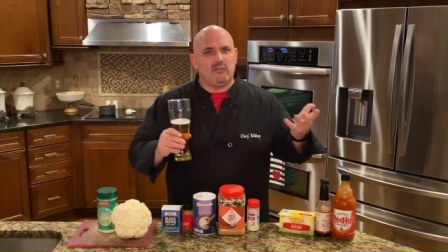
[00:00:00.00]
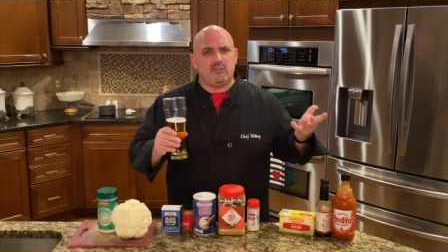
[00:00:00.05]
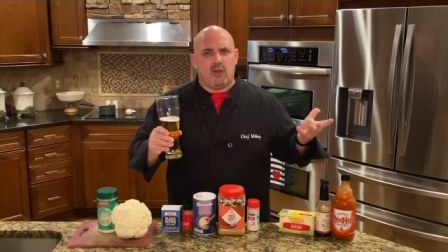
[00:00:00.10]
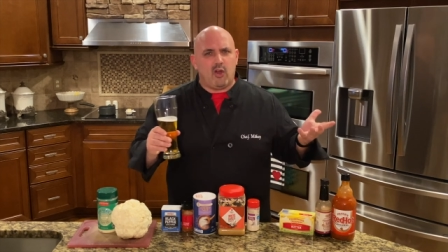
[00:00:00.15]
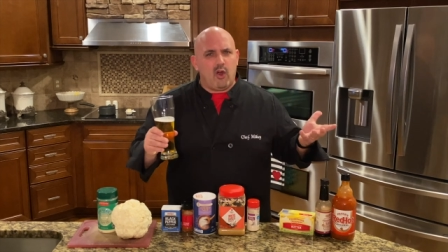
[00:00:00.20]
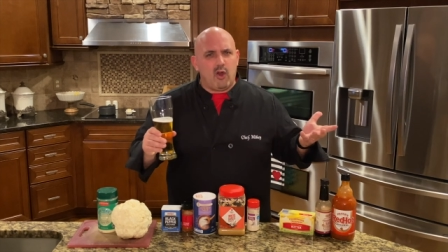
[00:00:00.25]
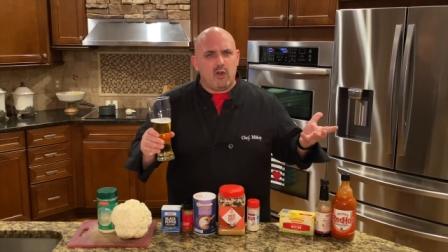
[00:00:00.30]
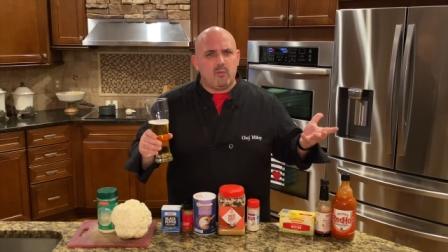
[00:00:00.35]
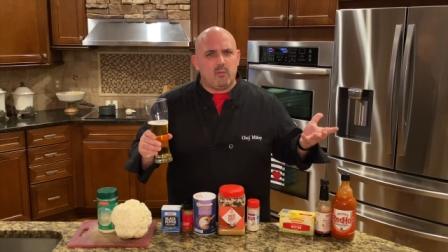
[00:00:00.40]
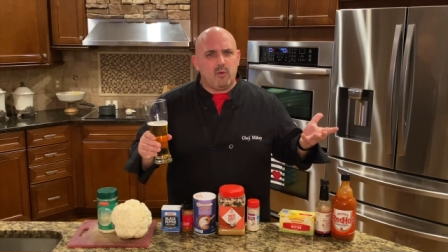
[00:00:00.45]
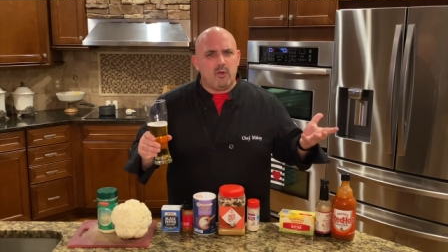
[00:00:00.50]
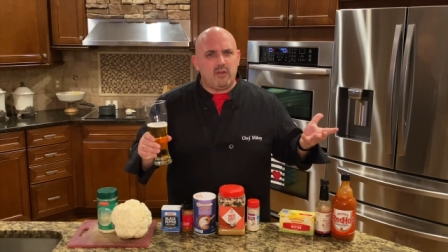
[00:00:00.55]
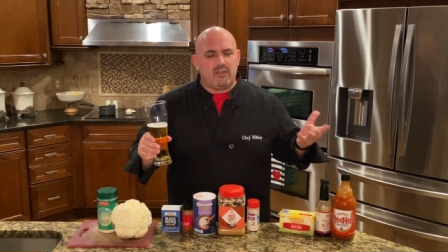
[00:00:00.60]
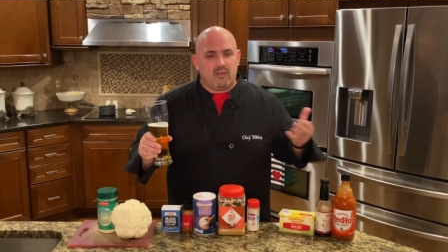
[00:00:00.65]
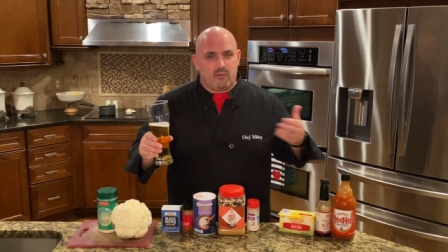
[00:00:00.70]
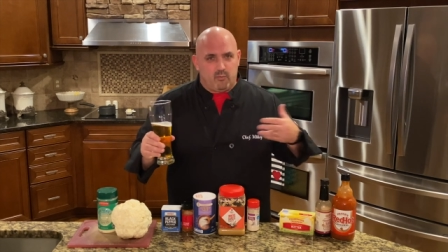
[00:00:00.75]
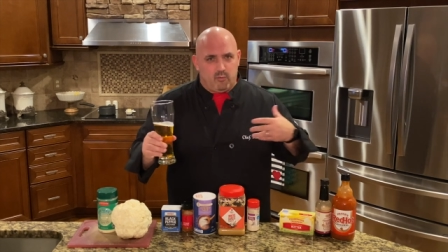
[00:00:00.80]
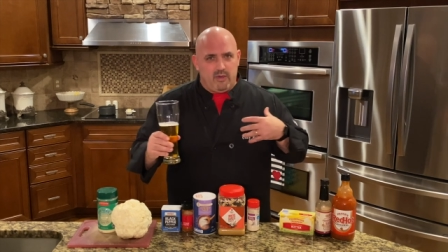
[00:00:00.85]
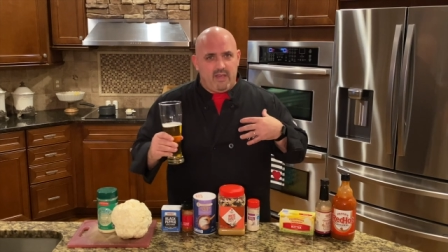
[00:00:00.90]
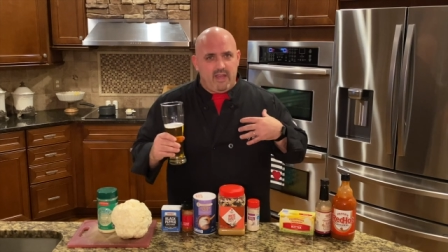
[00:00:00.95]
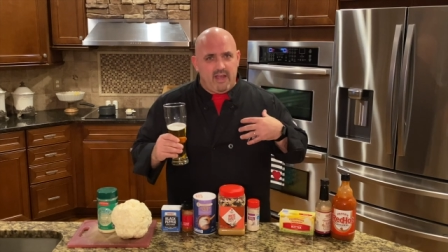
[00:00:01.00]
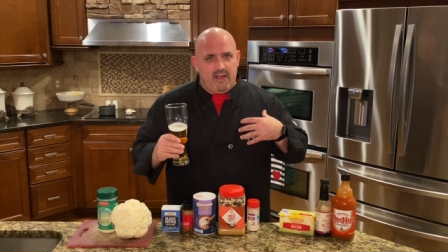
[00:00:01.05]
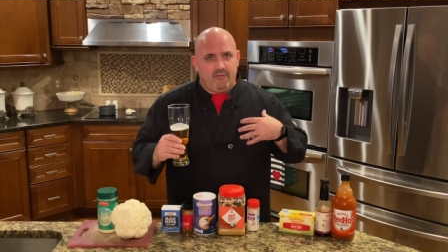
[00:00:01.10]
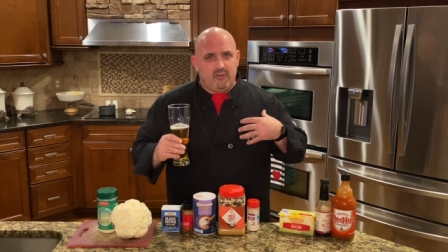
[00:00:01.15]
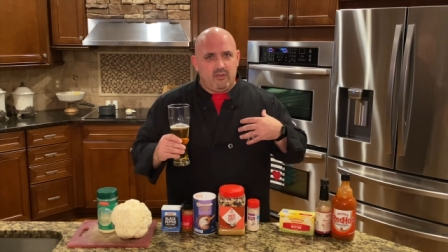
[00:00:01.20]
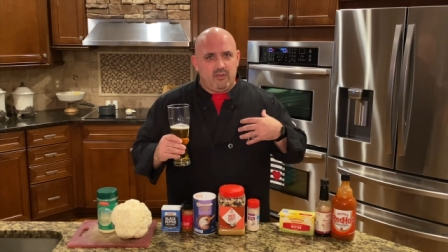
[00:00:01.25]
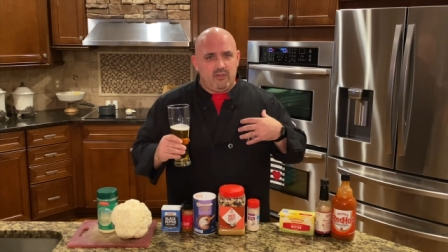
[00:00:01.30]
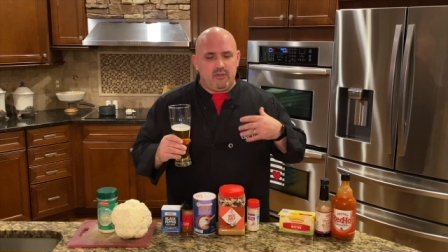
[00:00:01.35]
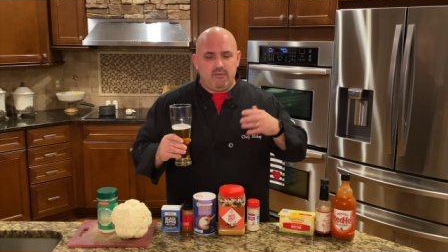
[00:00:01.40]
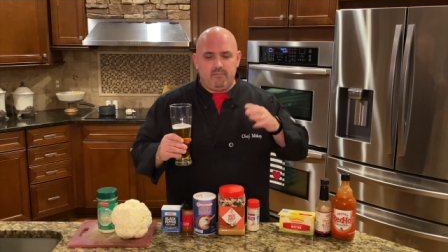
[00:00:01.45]
the hard work that we have to
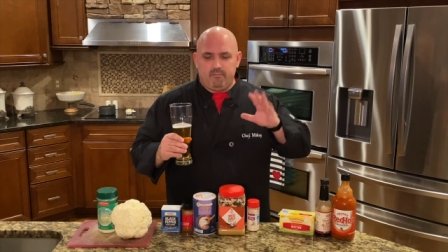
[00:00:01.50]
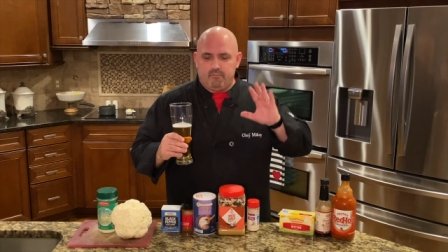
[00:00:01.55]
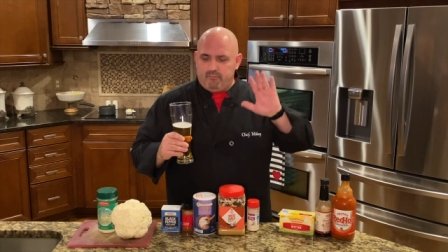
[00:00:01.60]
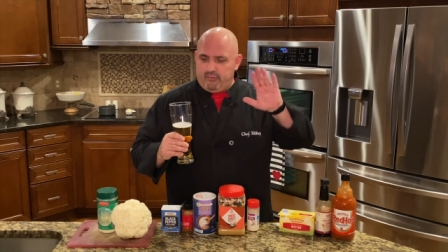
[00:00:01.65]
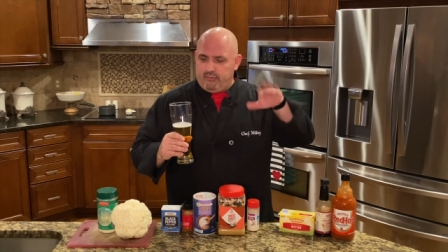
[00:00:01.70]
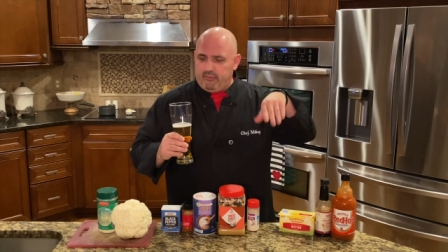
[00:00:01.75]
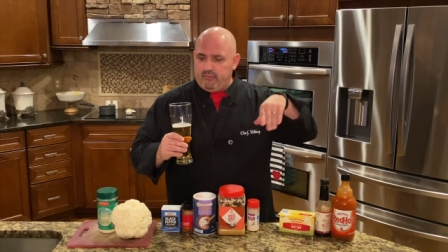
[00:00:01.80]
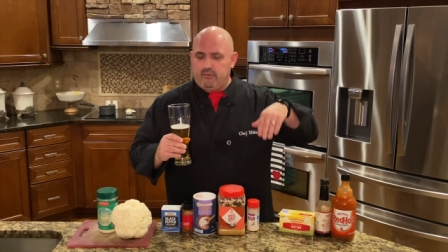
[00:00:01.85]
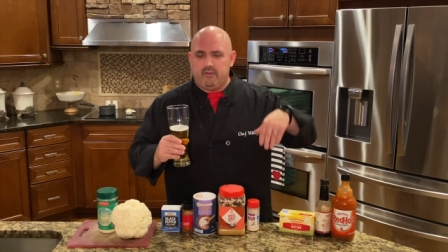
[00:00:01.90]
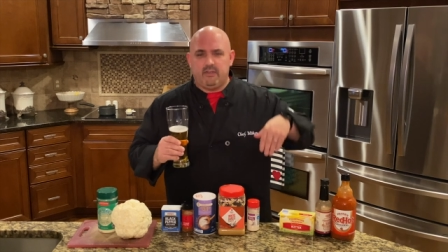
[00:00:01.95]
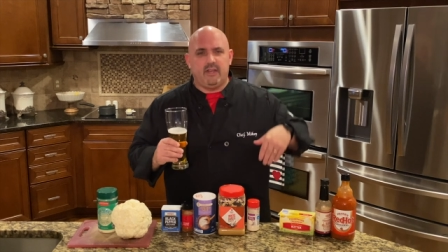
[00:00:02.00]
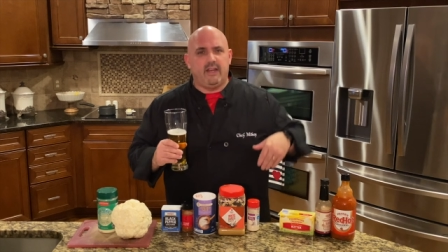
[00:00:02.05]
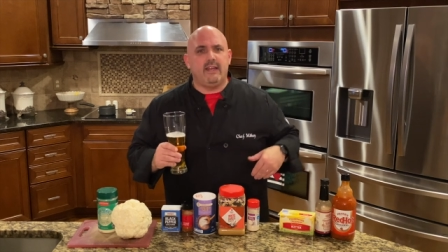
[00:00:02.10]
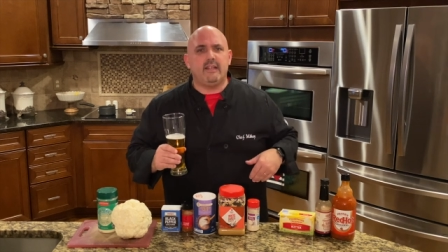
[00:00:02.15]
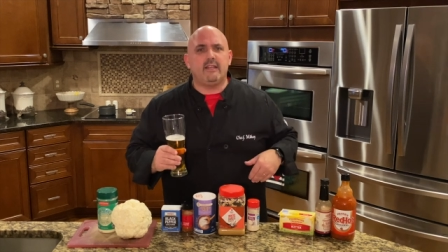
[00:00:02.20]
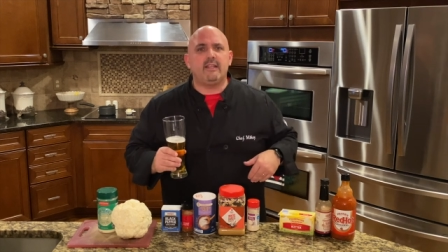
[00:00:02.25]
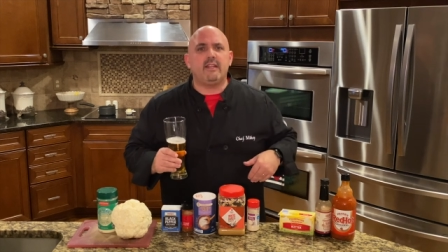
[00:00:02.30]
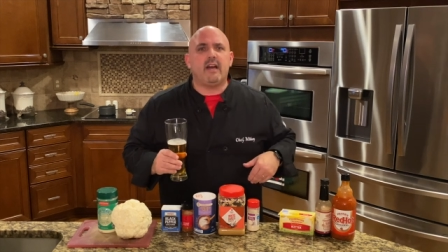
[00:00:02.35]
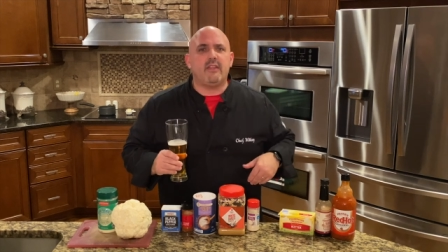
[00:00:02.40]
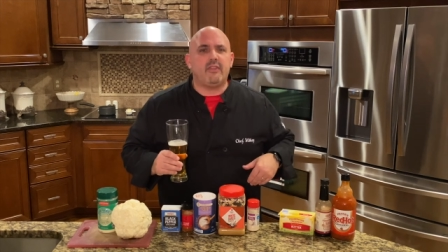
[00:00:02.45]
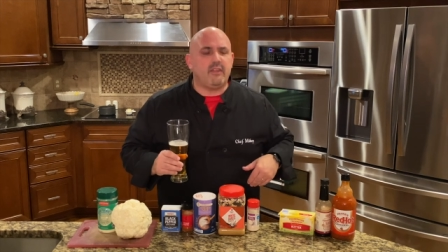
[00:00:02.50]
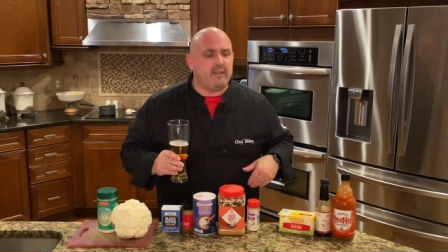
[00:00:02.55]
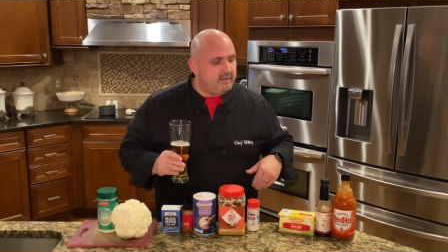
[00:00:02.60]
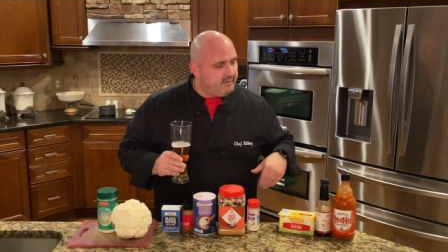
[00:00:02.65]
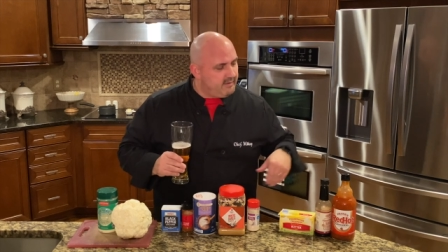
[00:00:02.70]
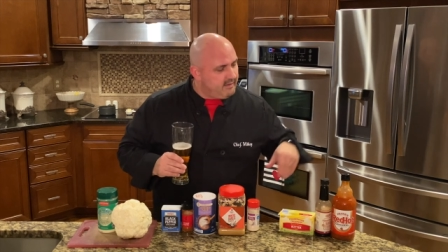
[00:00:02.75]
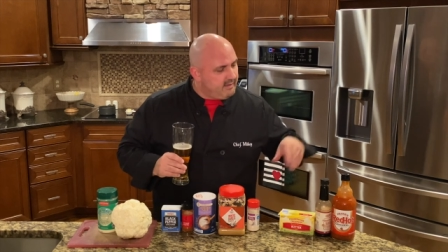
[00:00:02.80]
do, and nothing.